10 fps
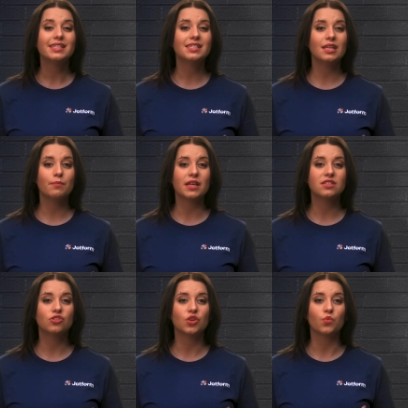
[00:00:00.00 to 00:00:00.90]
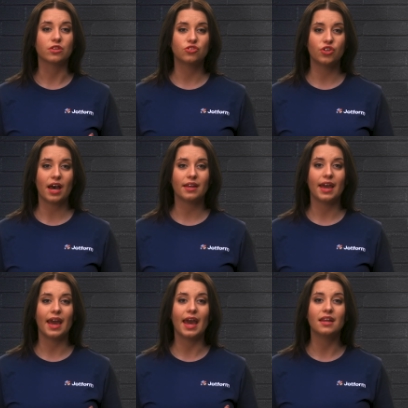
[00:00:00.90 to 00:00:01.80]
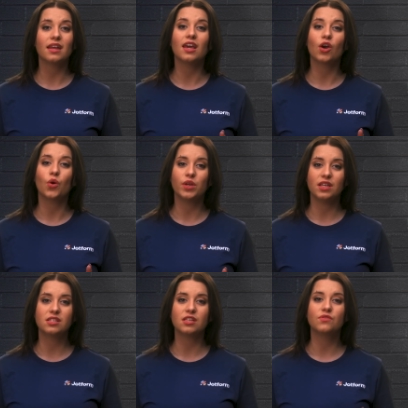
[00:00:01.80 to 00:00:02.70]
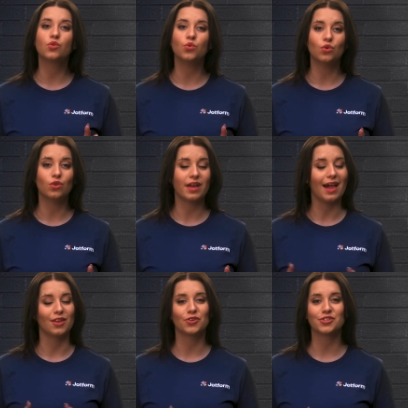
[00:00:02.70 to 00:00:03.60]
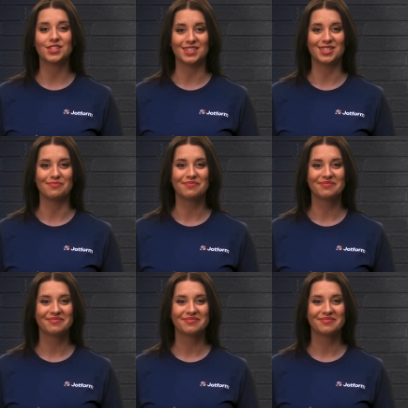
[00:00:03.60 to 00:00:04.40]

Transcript: team messaging with chat, and a cohesive Google Calendar system.